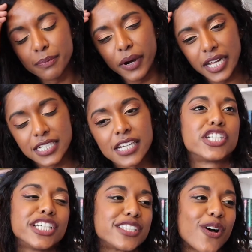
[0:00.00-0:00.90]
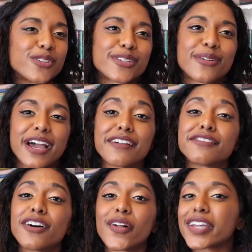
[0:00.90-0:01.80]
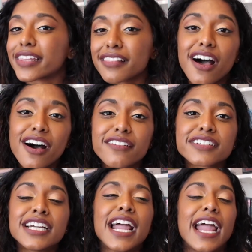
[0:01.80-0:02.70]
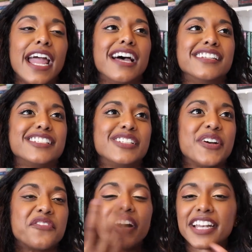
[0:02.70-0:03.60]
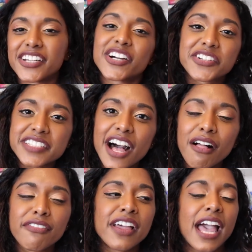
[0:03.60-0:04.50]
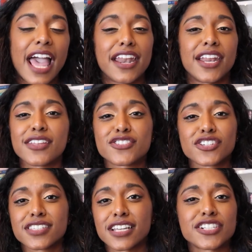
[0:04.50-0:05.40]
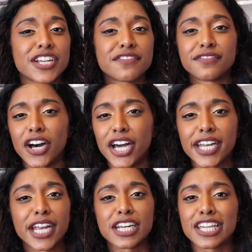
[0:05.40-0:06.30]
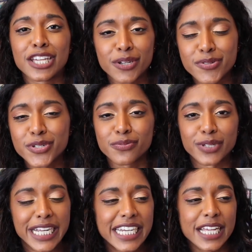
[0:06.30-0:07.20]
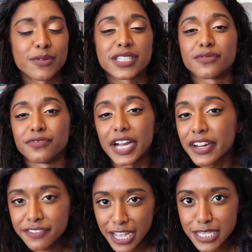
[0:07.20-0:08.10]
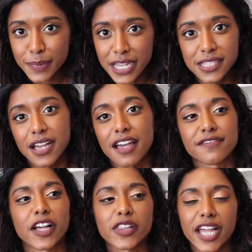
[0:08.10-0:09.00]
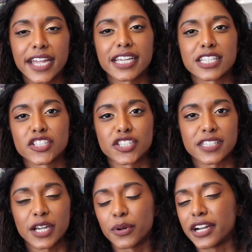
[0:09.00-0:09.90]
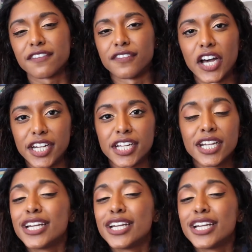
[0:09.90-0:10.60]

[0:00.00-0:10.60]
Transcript: But she is also kind of falling in love and, you know, finding herself. And it is just such a fun and cute read. It was very fast paced. I felt like it's just a quick, fun,